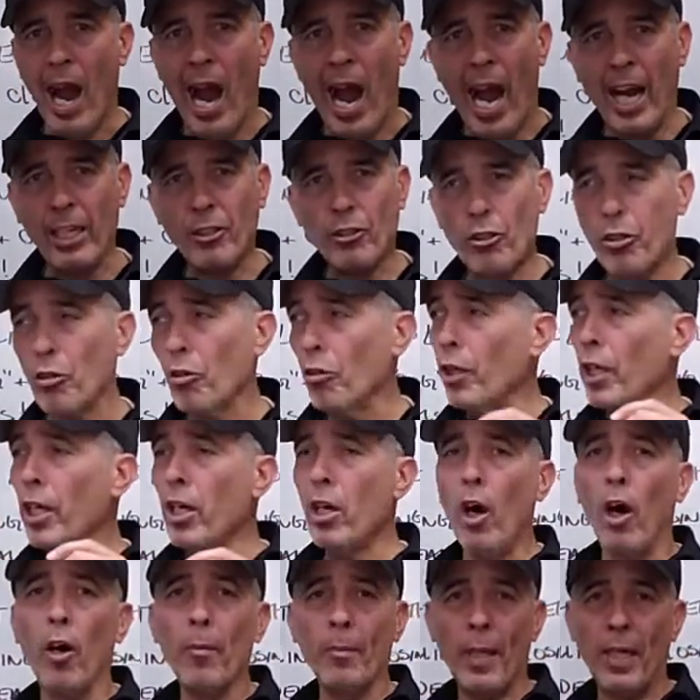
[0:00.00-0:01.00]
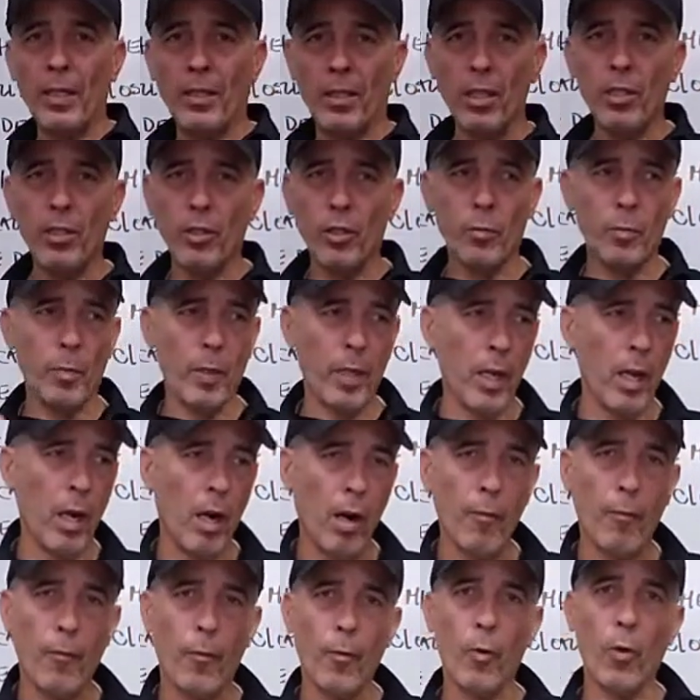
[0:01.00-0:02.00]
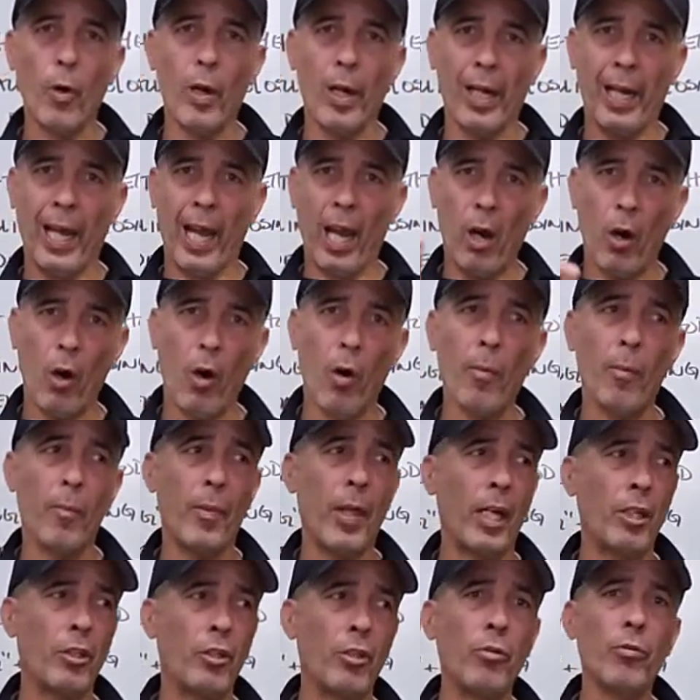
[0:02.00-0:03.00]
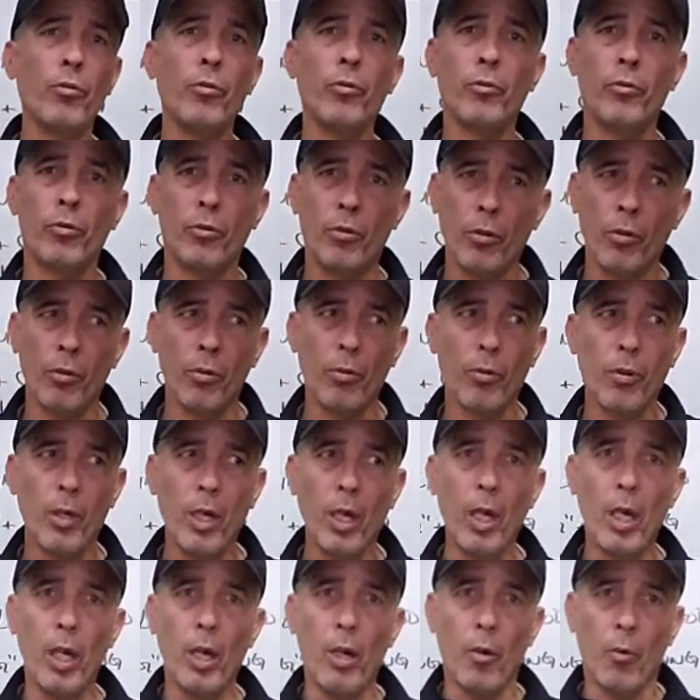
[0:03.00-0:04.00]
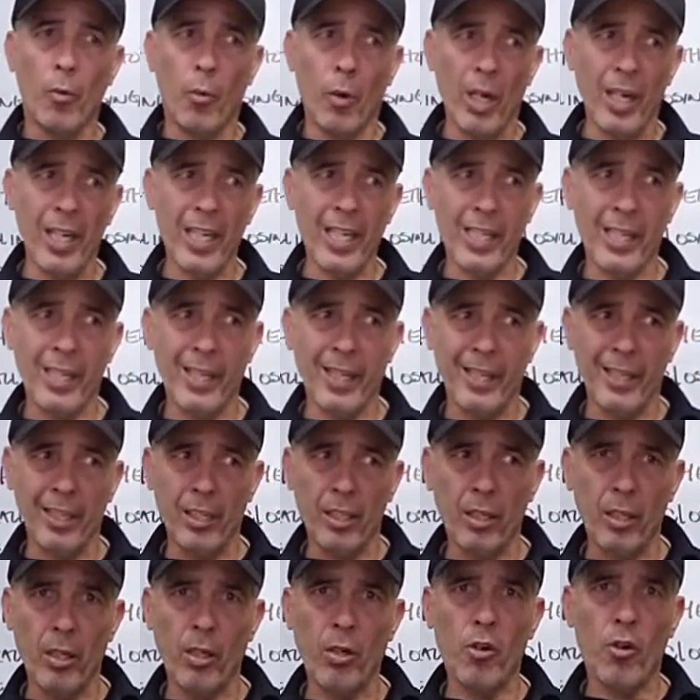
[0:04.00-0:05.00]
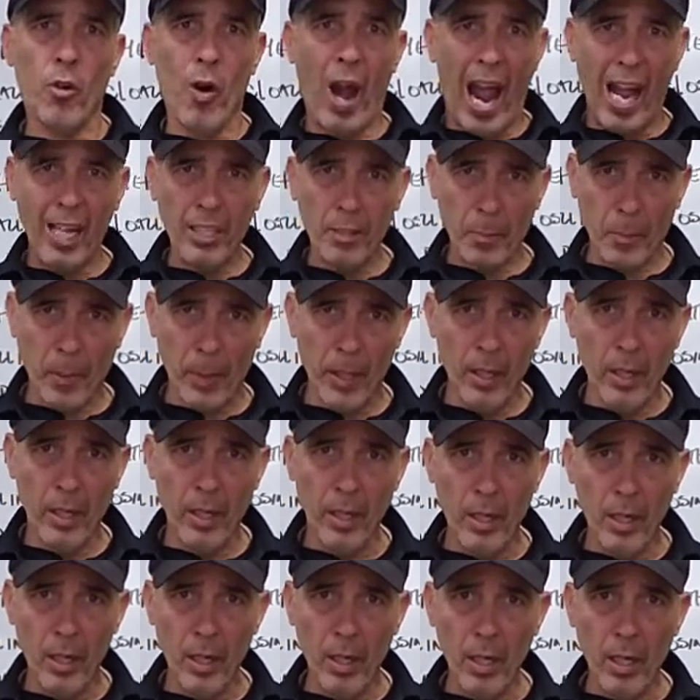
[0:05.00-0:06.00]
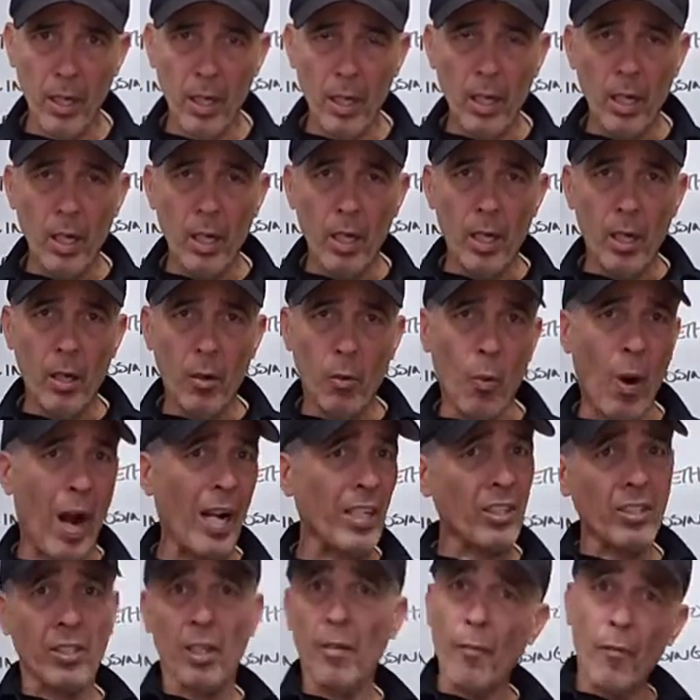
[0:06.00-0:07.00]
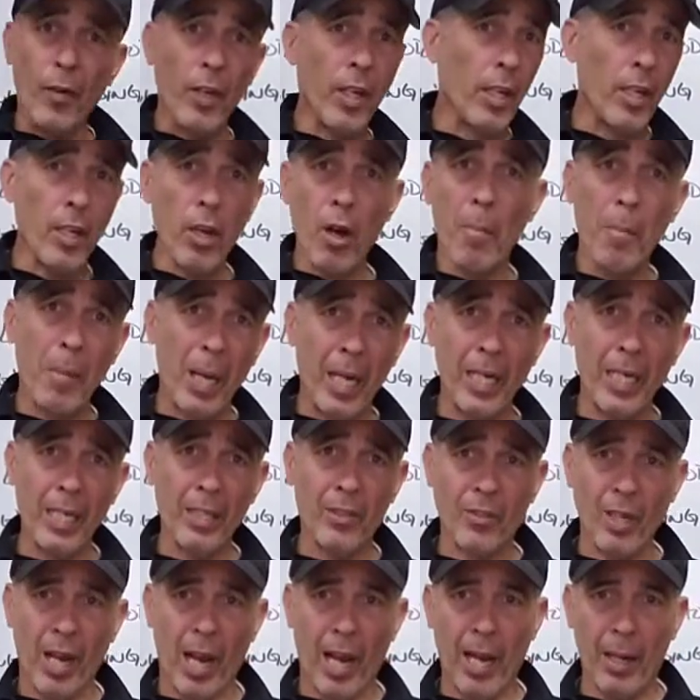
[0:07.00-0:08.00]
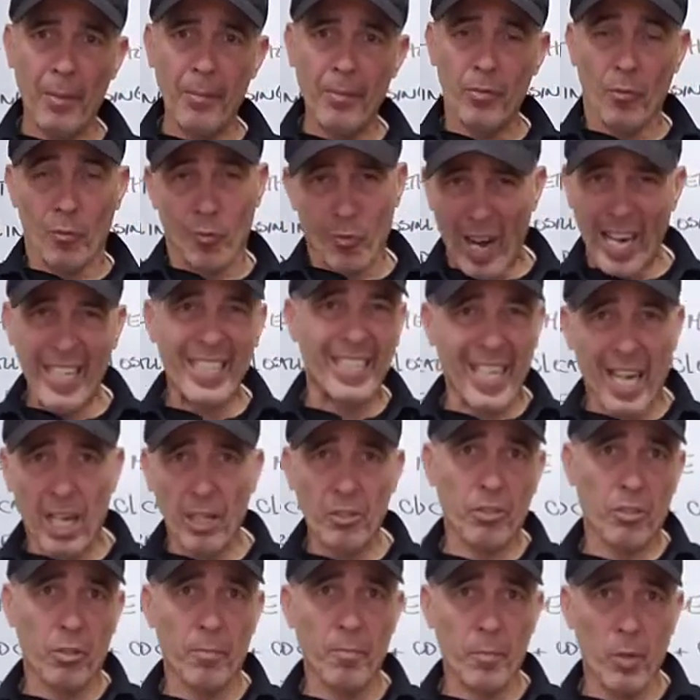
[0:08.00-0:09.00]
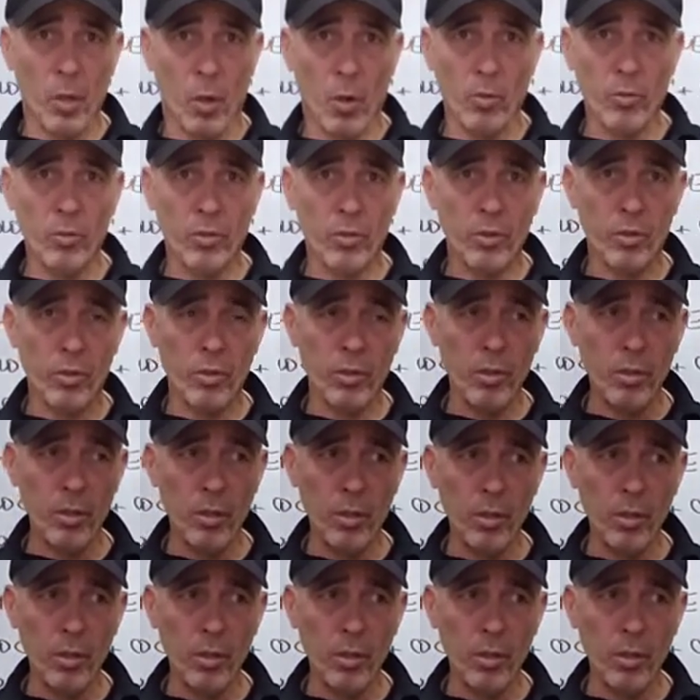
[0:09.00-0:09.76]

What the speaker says: I truly hope that this has been helpful, and I hope that you do really grasp it. Watch the video many times. Write down some notes.